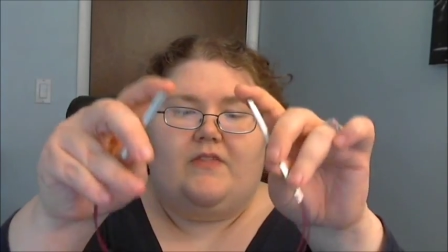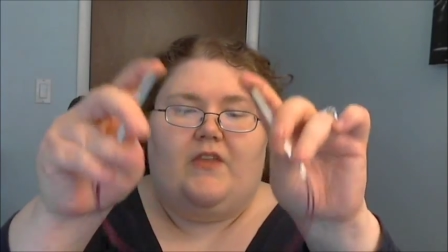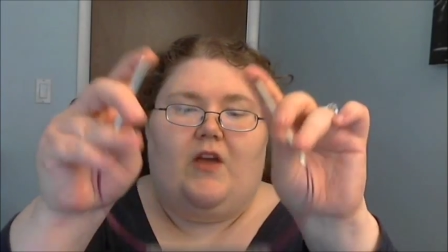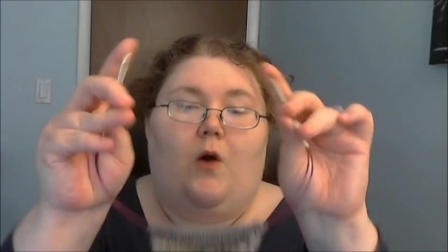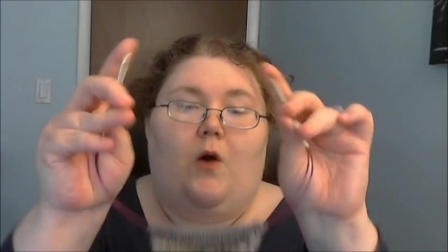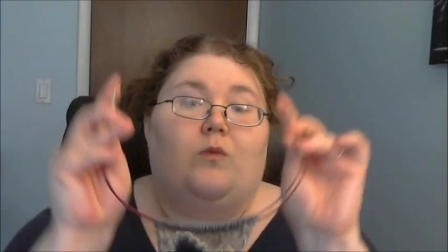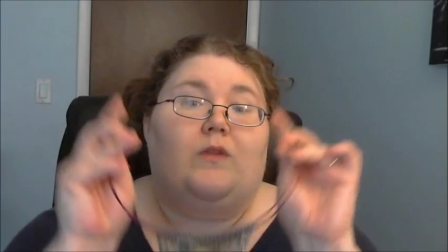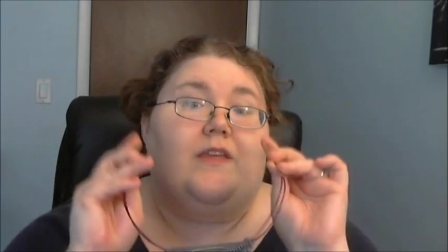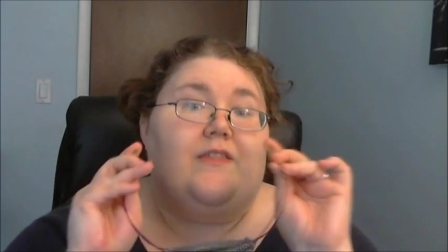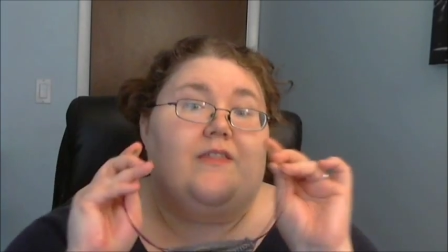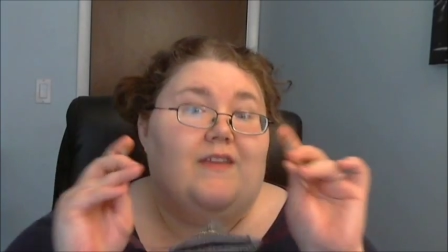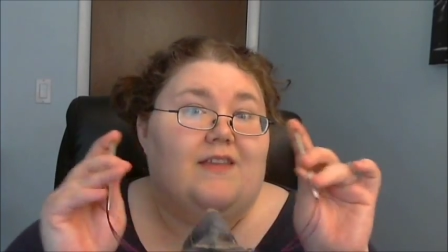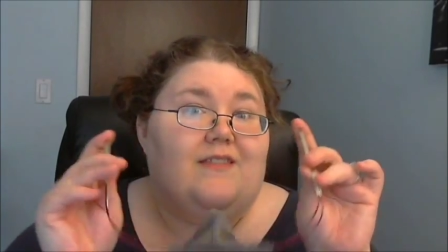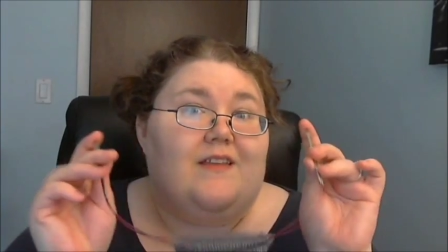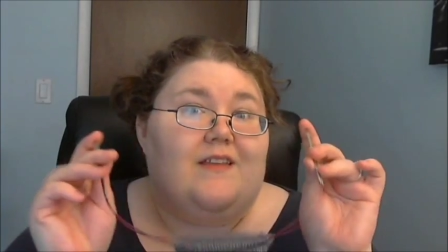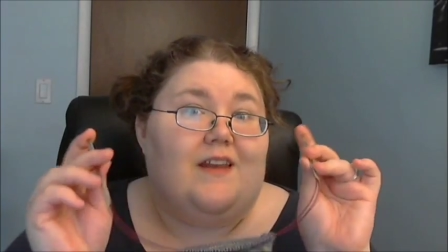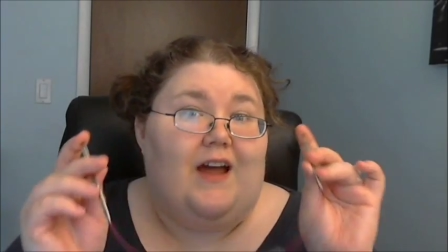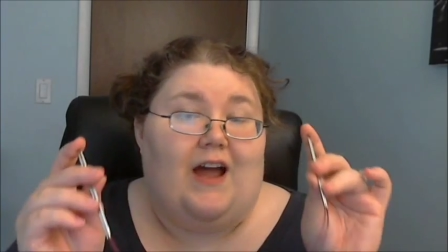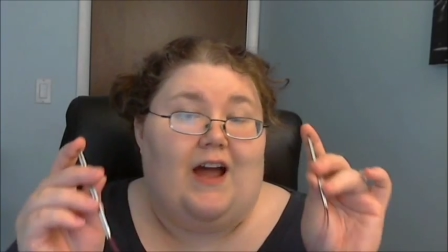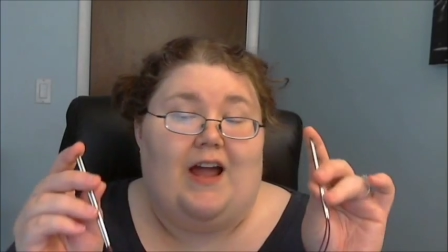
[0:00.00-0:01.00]
only thing
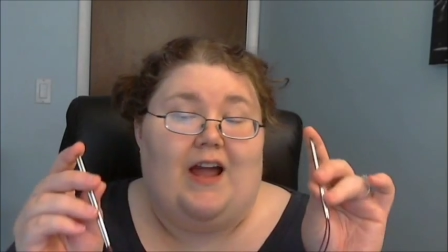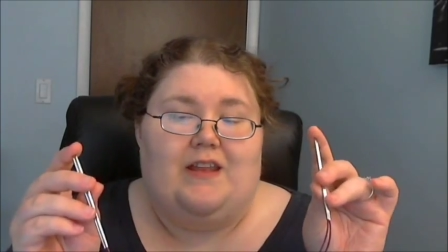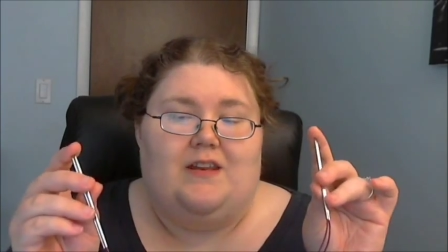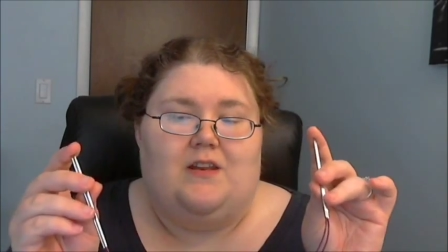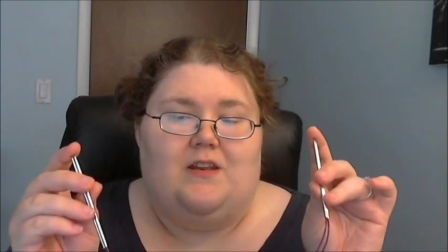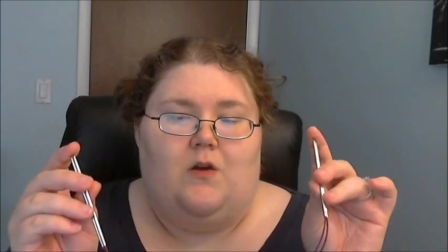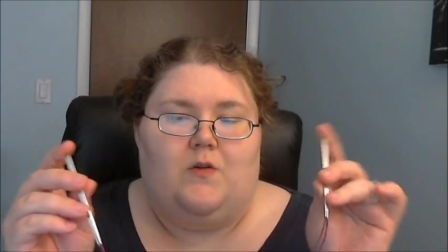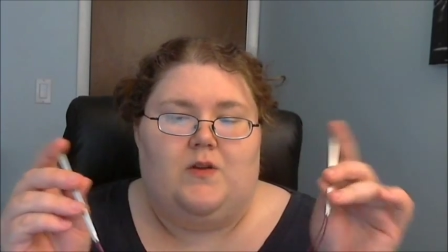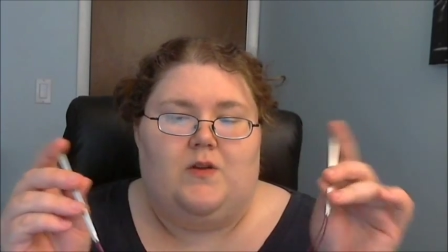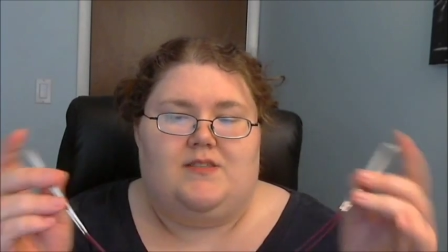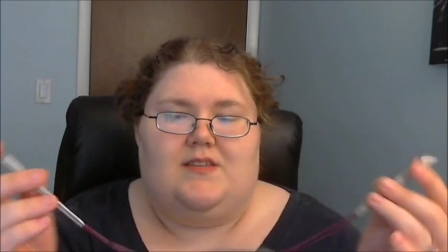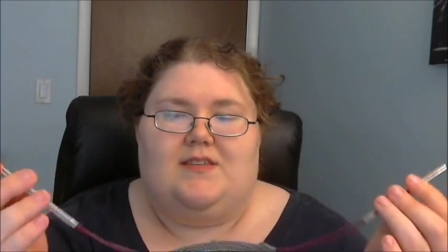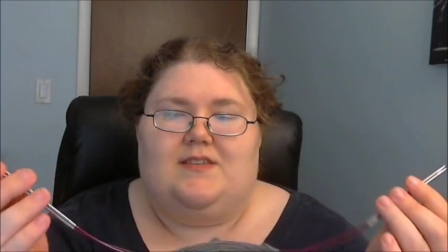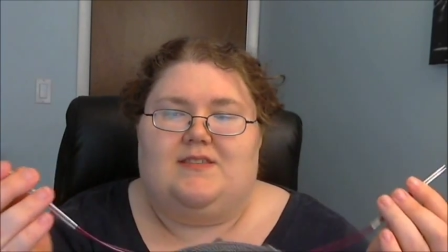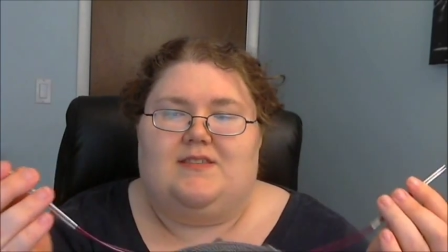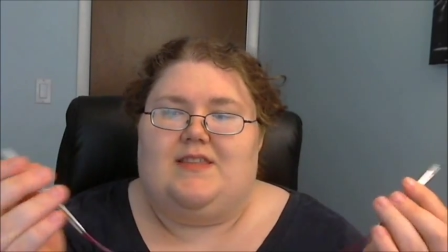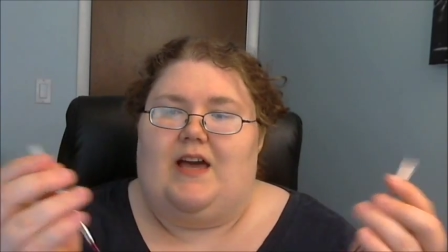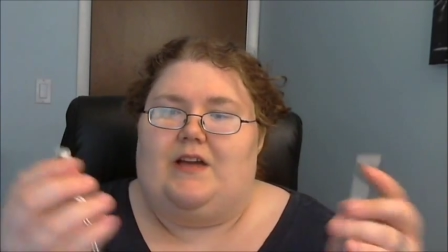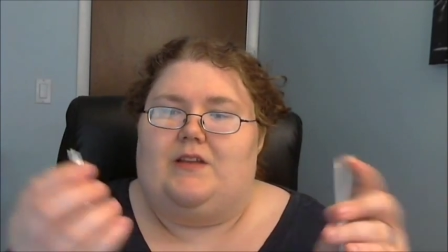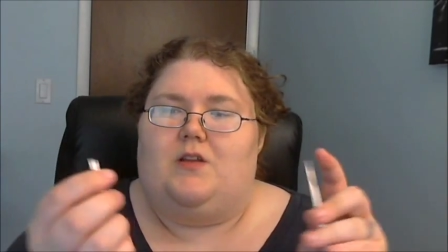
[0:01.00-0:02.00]
that I noticed
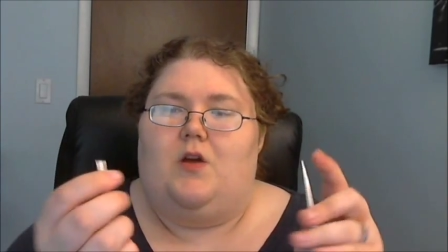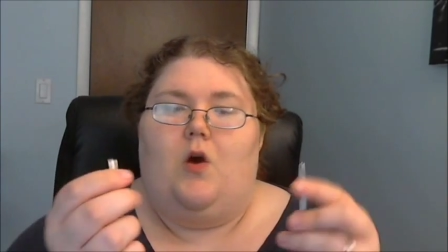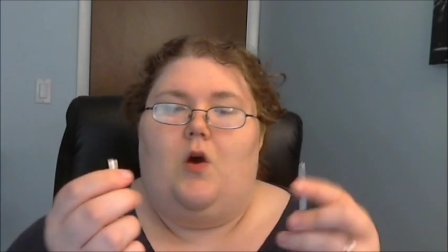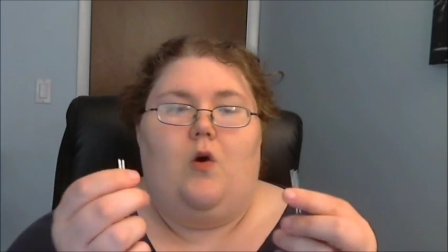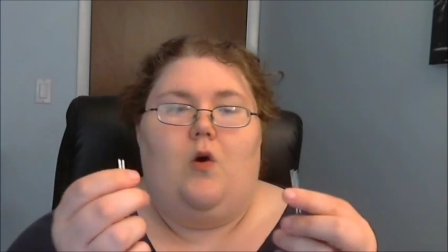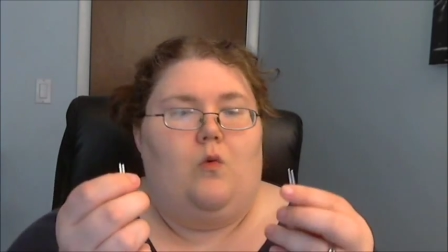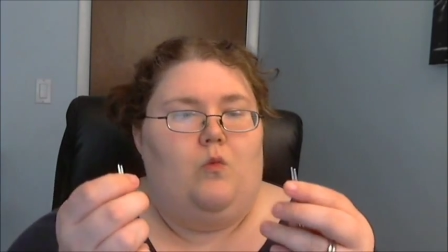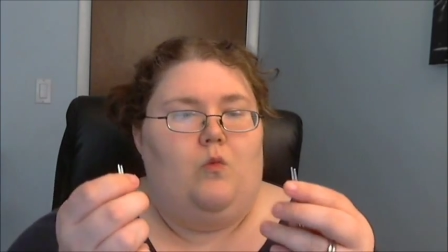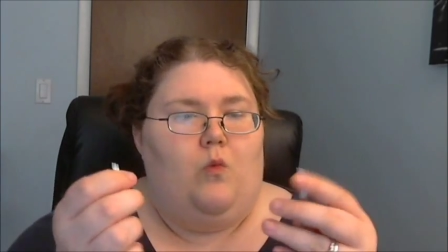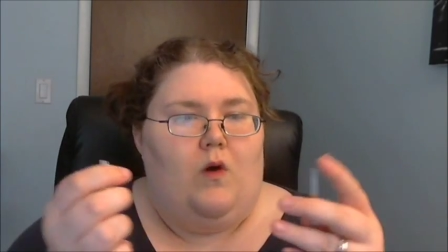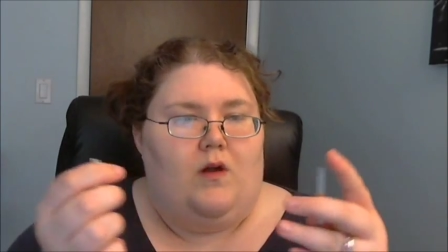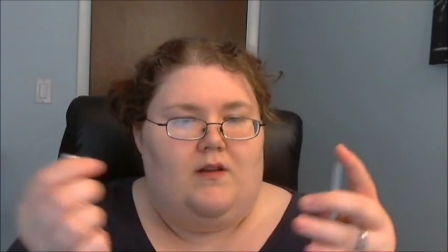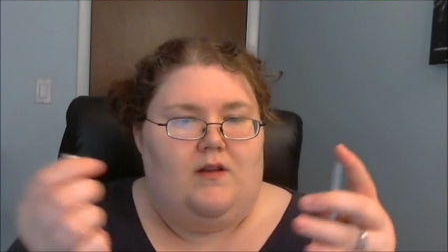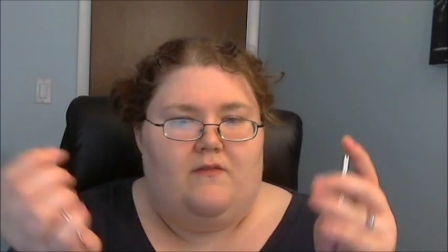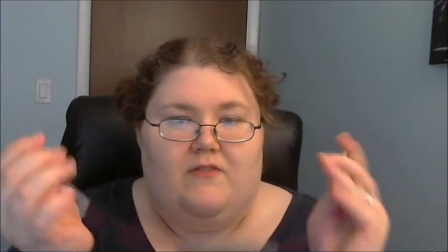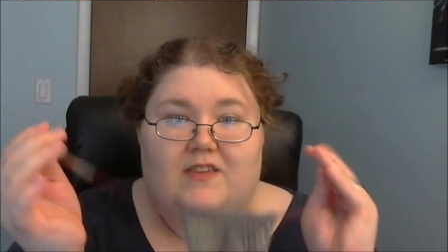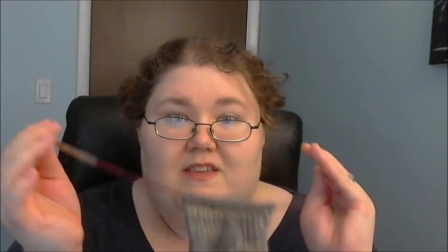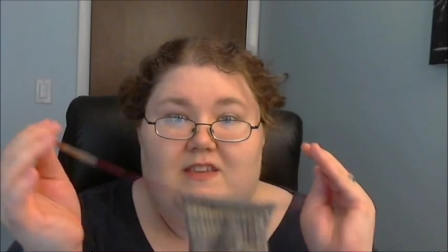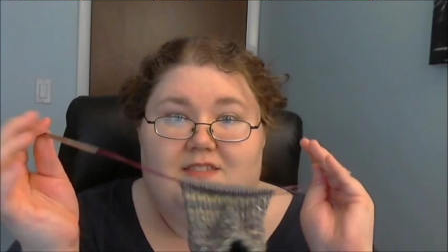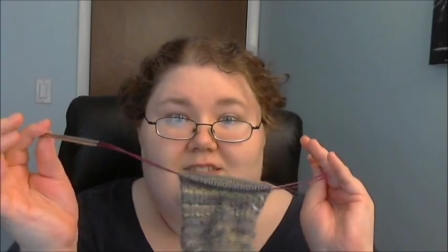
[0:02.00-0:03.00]
is that one
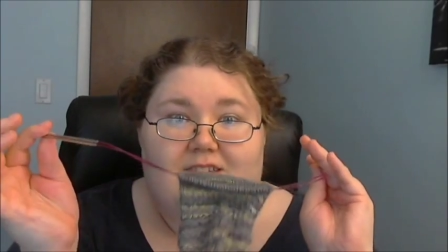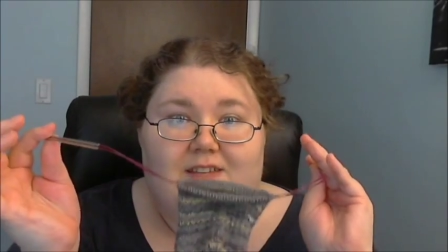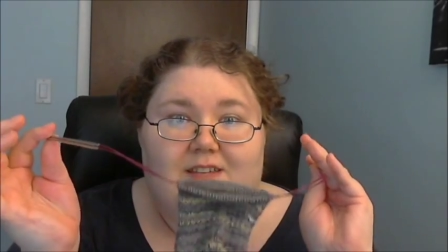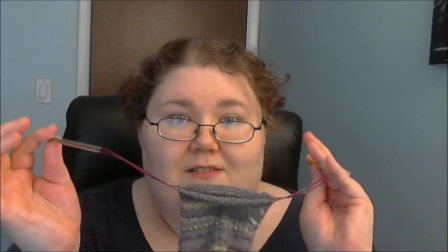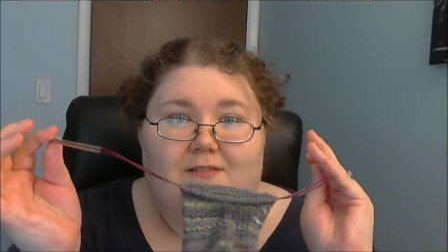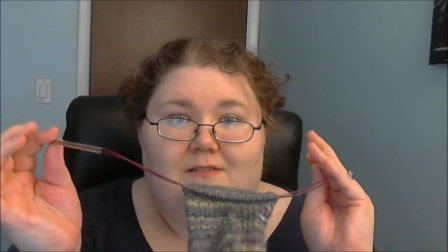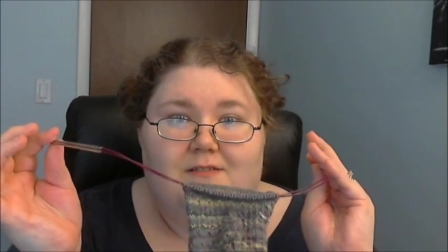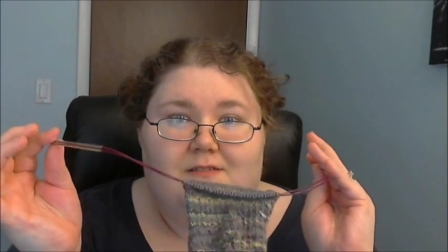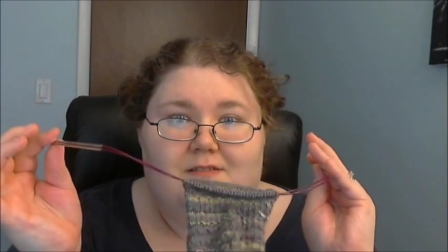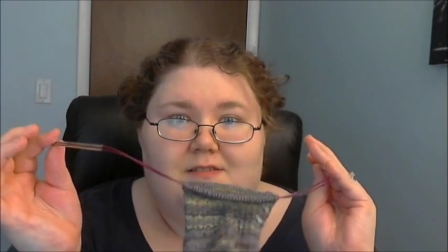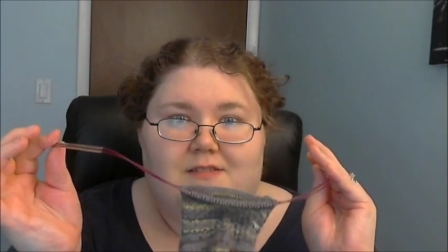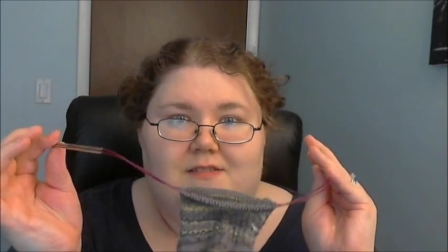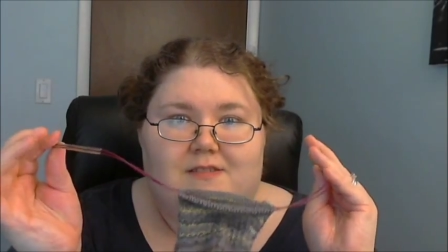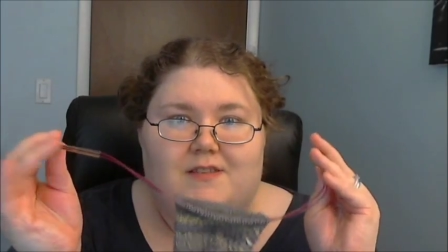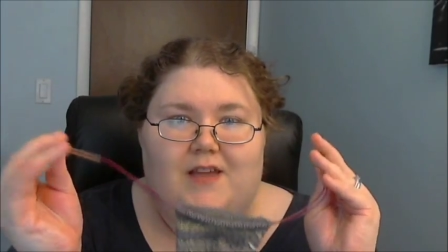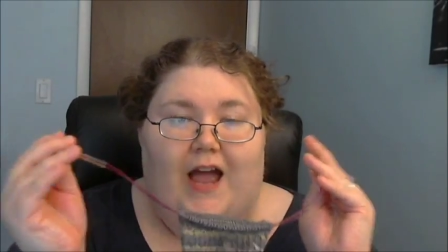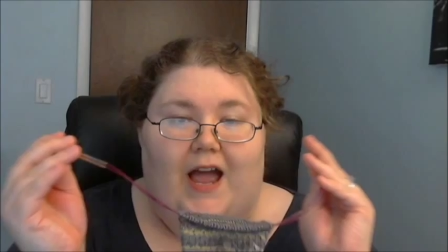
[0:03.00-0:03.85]
of these needles,